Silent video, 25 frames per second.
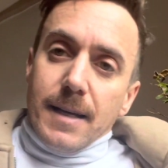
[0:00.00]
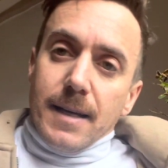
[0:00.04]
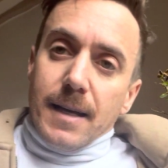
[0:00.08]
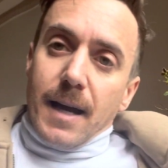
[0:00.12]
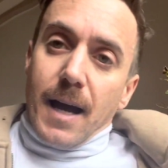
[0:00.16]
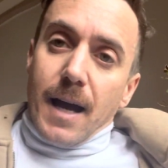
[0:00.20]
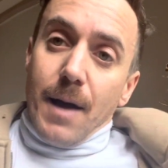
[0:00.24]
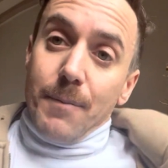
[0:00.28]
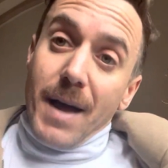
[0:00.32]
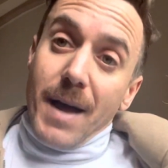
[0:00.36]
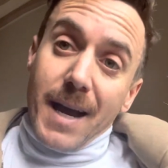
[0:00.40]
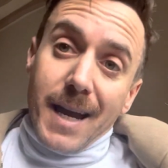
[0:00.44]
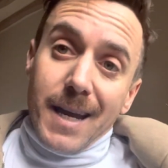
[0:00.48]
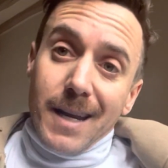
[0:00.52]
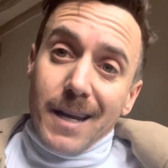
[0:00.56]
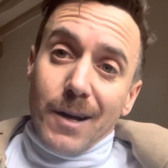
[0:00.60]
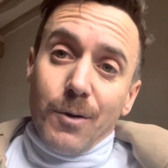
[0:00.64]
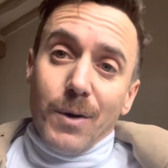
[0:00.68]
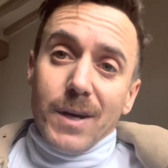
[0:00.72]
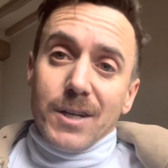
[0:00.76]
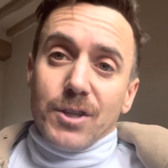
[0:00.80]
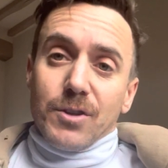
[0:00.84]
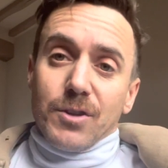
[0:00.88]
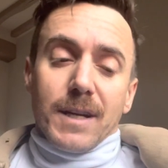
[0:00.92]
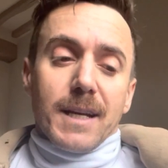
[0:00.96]
I'm not going to
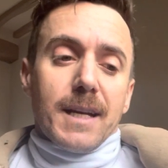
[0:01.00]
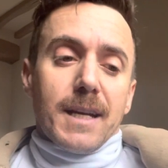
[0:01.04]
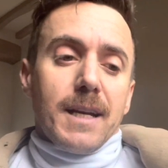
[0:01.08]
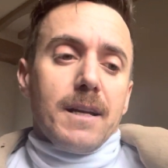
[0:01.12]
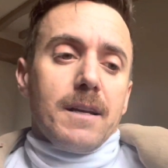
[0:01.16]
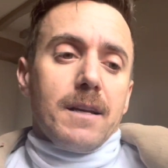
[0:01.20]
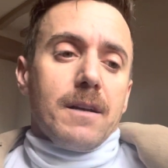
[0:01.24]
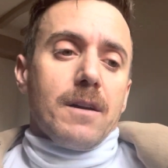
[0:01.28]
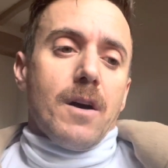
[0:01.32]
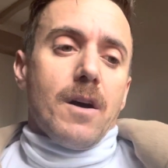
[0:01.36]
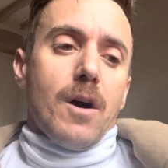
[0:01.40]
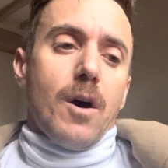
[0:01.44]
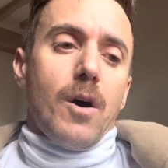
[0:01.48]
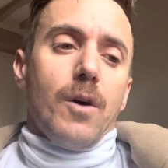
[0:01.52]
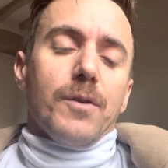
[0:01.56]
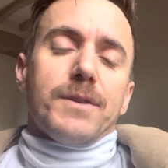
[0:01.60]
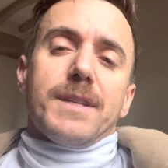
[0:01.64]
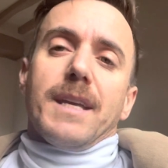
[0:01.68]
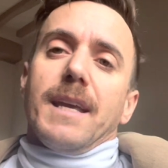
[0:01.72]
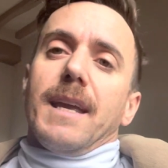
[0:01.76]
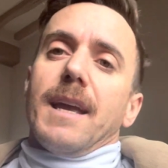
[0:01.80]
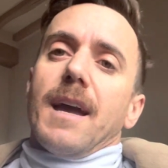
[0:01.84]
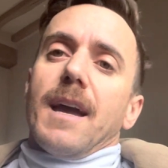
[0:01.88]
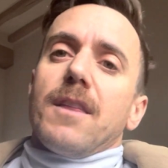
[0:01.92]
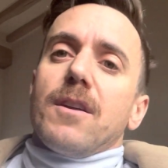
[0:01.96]
quit drinking
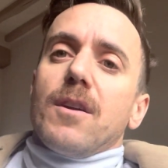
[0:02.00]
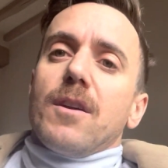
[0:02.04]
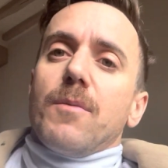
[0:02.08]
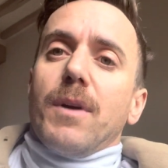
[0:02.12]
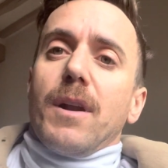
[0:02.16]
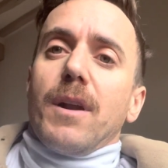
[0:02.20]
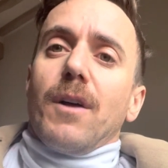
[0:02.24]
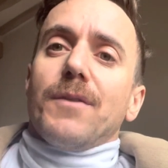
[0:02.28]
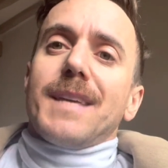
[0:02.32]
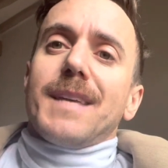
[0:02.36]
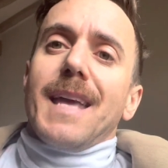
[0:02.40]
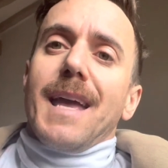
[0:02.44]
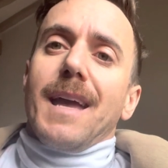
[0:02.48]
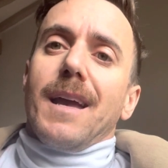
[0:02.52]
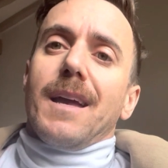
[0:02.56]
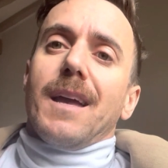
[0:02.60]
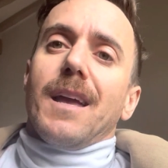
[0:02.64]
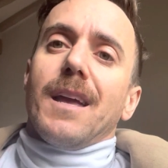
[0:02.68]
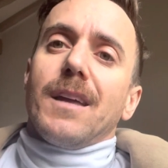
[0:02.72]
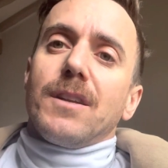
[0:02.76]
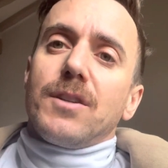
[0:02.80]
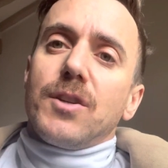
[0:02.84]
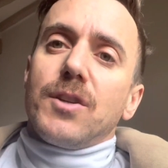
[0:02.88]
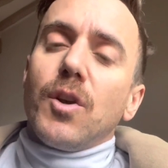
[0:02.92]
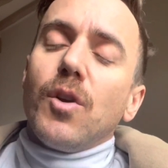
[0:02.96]
altogether, but I'll
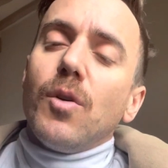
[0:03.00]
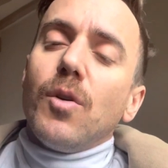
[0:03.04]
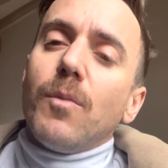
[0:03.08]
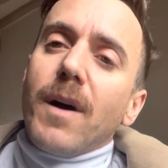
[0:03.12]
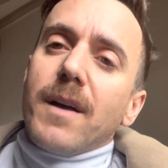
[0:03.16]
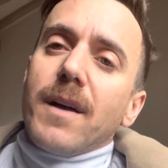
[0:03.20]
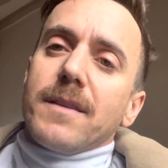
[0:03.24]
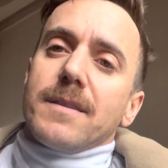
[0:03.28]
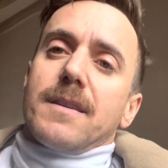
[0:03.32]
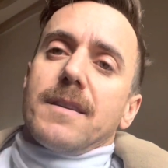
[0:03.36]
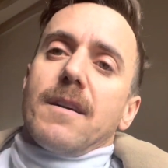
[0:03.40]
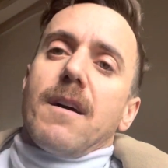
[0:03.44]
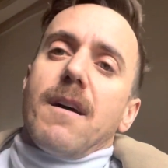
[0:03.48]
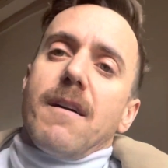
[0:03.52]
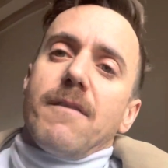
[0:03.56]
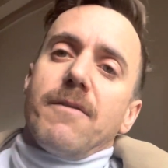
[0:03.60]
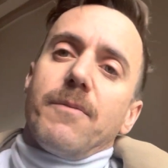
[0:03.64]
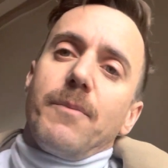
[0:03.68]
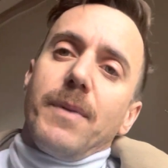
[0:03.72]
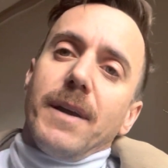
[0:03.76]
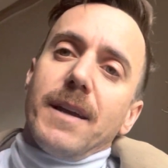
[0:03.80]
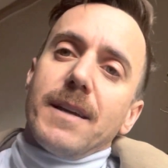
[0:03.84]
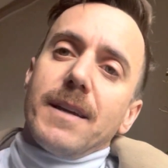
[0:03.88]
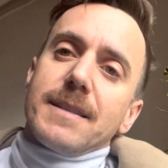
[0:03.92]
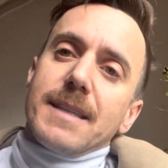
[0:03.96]
take 2 months off,
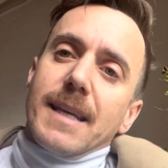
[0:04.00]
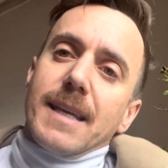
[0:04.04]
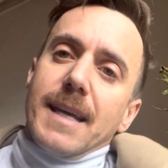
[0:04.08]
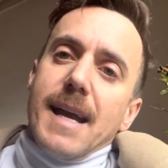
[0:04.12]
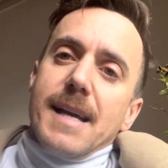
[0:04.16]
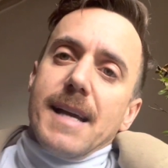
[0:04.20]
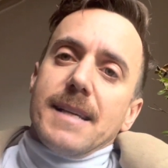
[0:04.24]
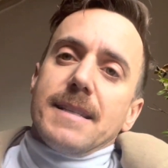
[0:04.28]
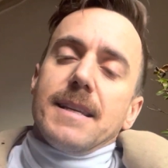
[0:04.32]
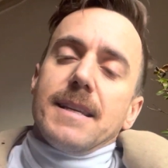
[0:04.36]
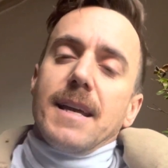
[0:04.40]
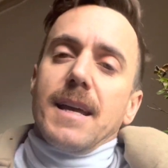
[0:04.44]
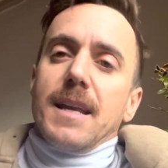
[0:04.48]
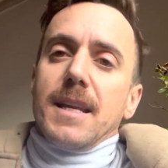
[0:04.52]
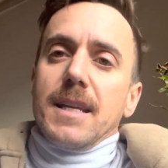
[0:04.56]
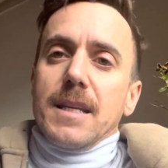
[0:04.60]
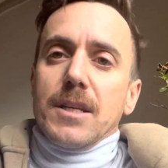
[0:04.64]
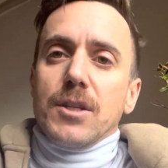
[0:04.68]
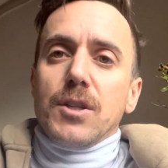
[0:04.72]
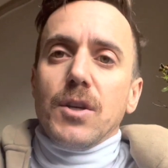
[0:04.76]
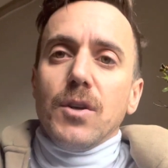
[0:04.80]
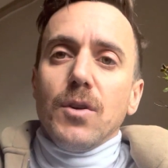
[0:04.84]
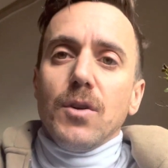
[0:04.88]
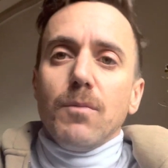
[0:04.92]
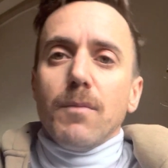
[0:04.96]
because the guy said in
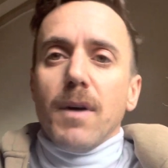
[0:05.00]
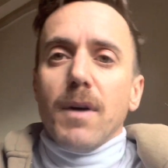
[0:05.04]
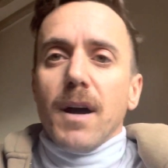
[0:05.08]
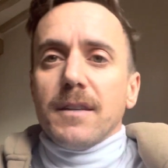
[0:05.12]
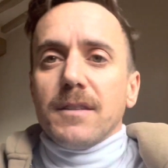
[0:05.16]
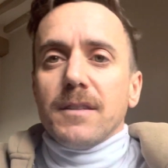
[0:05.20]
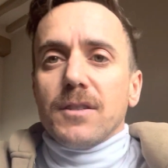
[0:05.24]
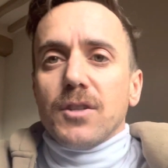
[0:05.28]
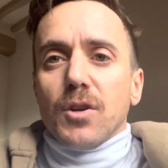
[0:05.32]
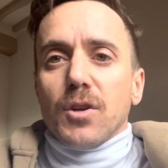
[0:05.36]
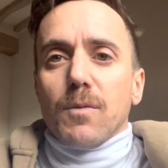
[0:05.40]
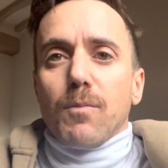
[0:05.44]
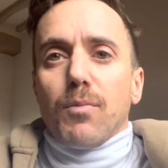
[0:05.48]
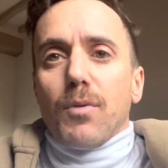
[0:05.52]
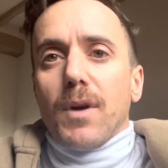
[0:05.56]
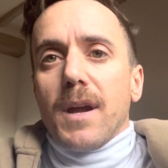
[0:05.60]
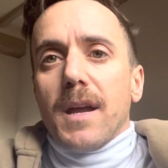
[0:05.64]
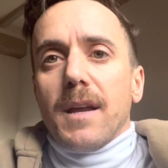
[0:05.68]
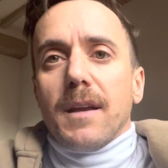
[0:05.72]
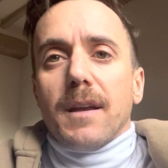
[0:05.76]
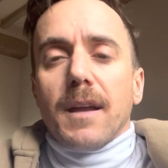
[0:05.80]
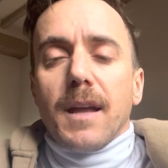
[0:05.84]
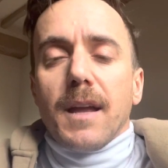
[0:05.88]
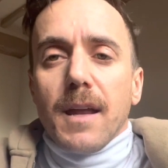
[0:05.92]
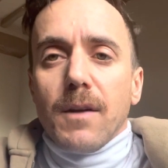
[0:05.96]
2 months, your
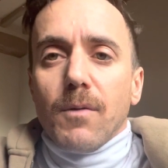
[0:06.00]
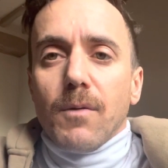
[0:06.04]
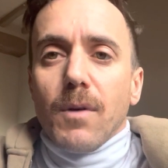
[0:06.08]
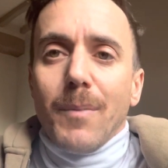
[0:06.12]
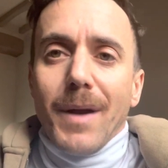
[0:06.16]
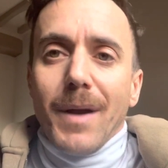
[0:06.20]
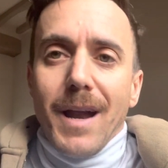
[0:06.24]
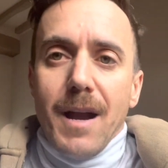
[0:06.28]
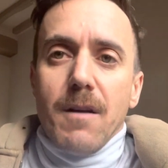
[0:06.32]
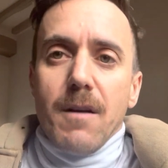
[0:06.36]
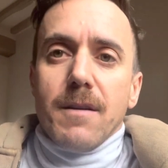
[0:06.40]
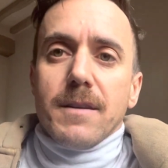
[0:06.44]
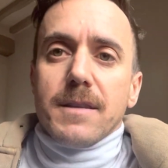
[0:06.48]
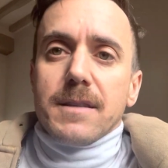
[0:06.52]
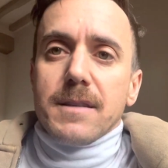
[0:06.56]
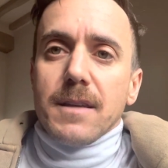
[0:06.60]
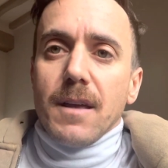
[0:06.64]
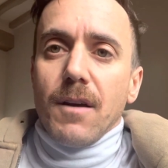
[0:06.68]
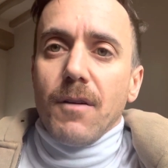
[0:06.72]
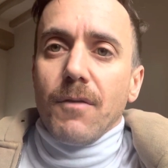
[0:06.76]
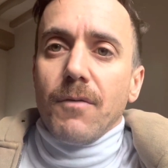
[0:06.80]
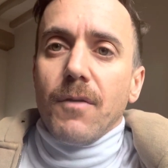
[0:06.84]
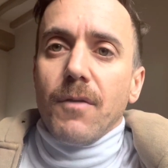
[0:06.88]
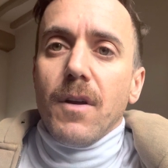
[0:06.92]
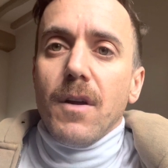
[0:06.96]
brain can repair
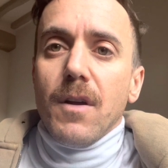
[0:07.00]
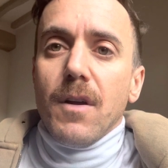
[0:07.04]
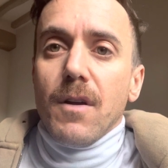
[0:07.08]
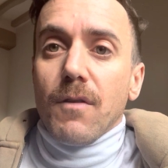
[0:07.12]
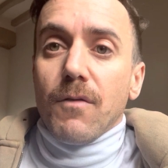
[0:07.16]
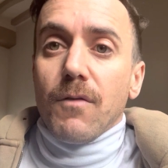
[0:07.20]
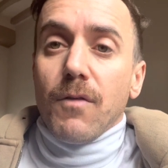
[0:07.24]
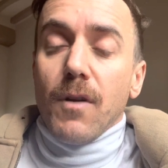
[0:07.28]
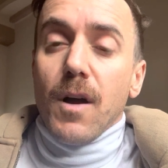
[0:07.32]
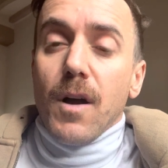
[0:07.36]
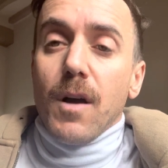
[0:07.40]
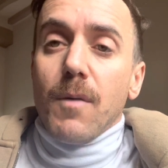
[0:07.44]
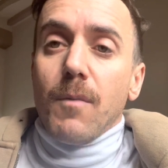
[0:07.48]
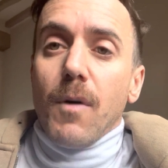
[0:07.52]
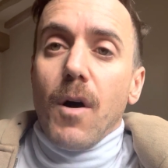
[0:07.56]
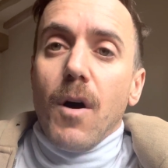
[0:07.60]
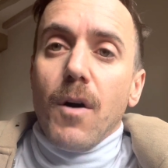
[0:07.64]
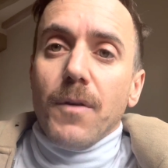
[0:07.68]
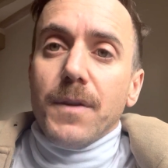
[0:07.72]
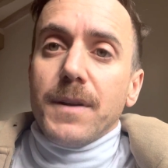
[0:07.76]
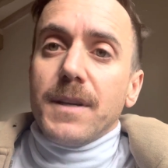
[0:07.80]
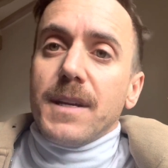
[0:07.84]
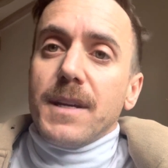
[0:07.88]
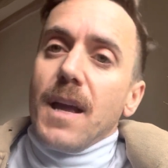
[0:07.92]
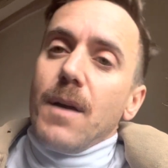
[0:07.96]
itself from
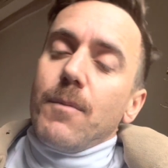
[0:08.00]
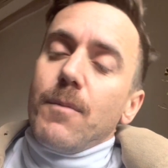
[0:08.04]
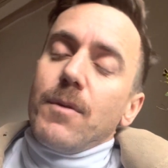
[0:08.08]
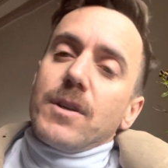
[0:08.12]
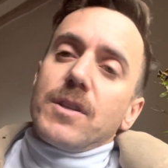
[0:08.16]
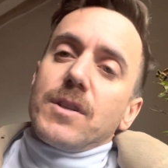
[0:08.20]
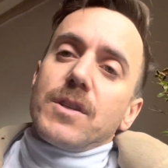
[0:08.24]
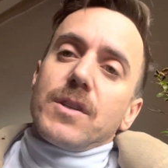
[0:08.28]
all the damage.